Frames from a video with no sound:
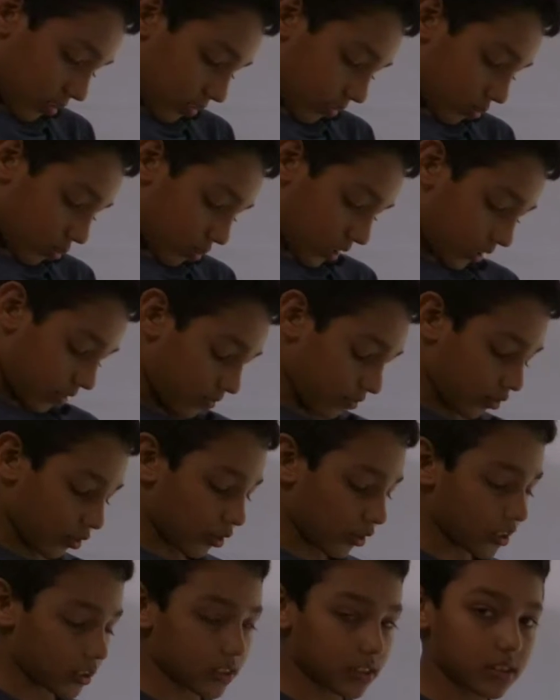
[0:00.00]

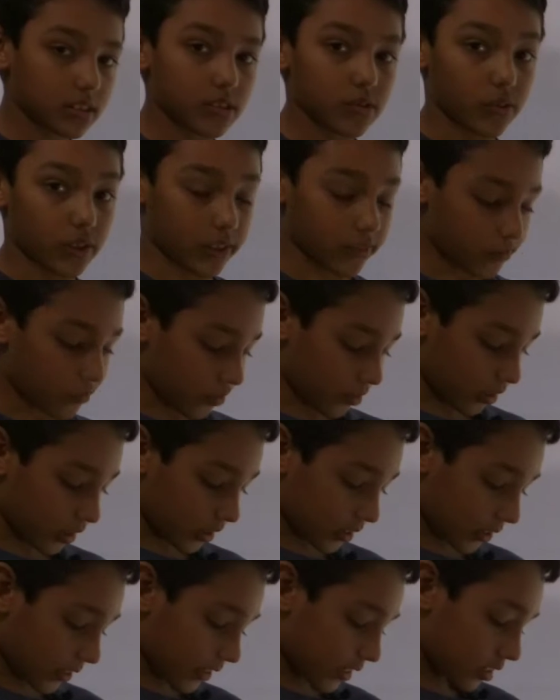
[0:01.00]
24 is 24.
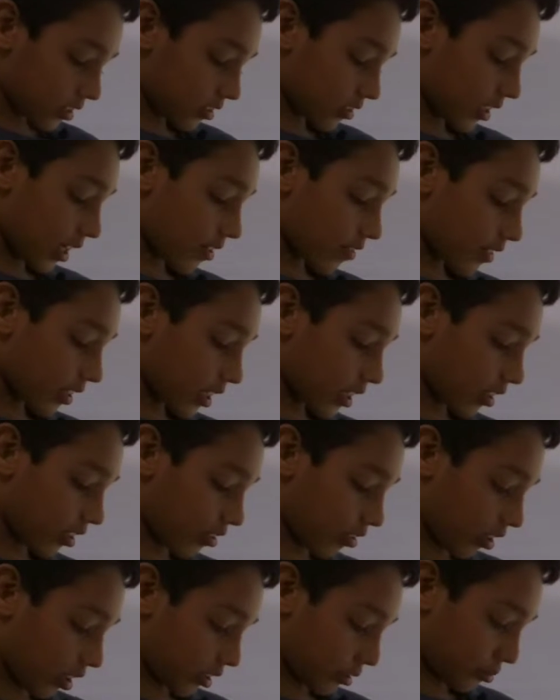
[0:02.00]
So now we can
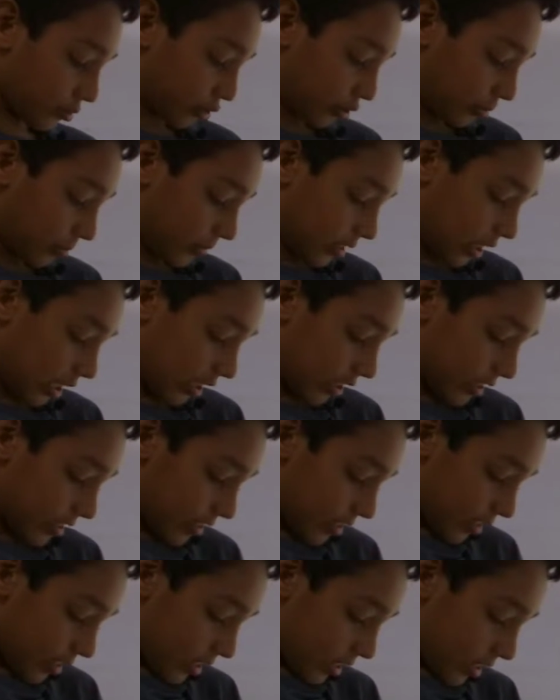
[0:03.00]
cross multiply.
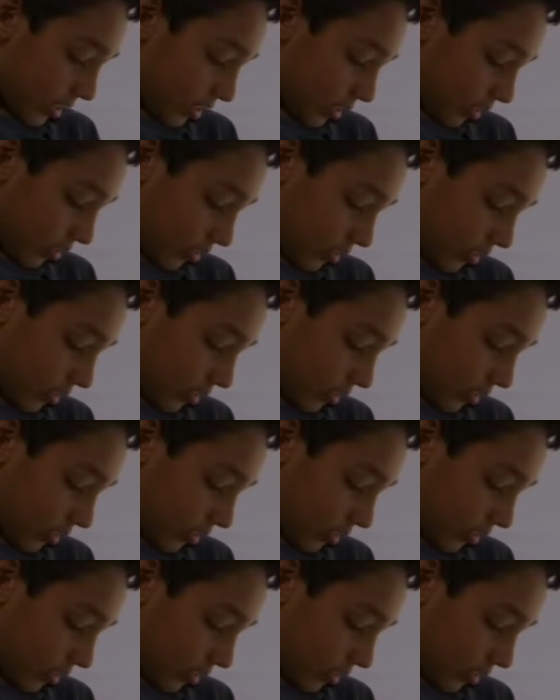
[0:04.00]
So